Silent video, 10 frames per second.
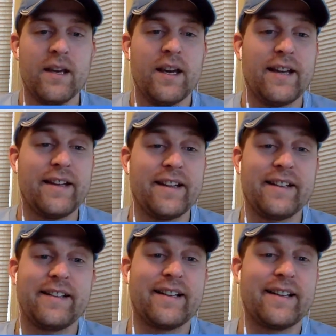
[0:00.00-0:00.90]
And
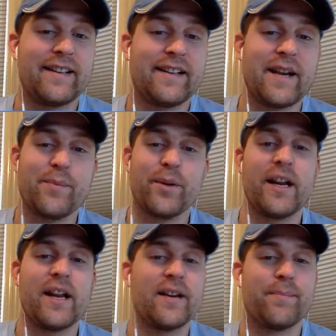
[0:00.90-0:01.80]
then Nate
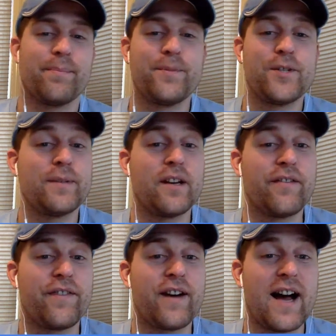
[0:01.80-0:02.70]
Britt chipped in
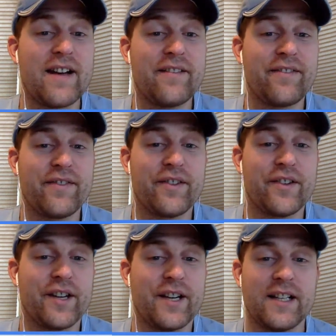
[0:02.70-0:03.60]
5
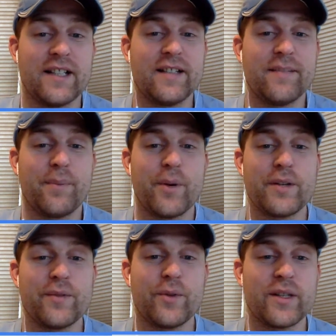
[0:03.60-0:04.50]
points
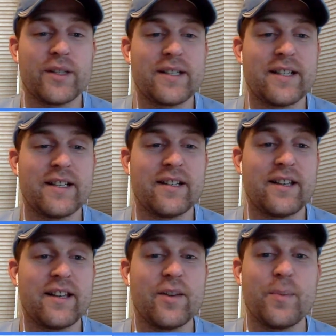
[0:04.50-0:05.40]
for us. And then
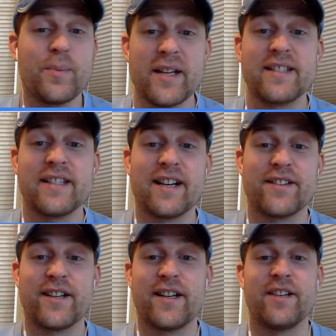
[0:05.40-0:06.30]
Theo Pinson
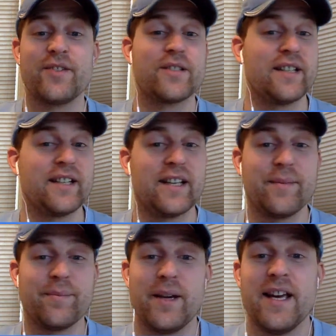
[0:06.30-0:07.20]
actually had an interesting
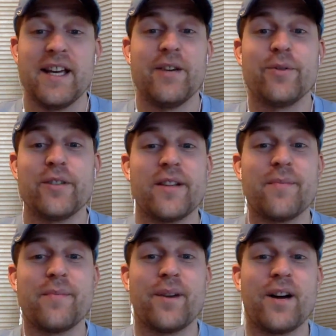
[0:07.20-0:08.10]
game. He was on
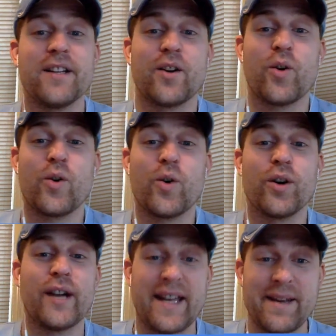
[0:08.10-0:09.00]
the court
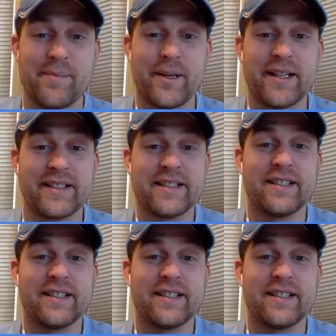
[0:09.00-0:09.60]
for 8 minutes,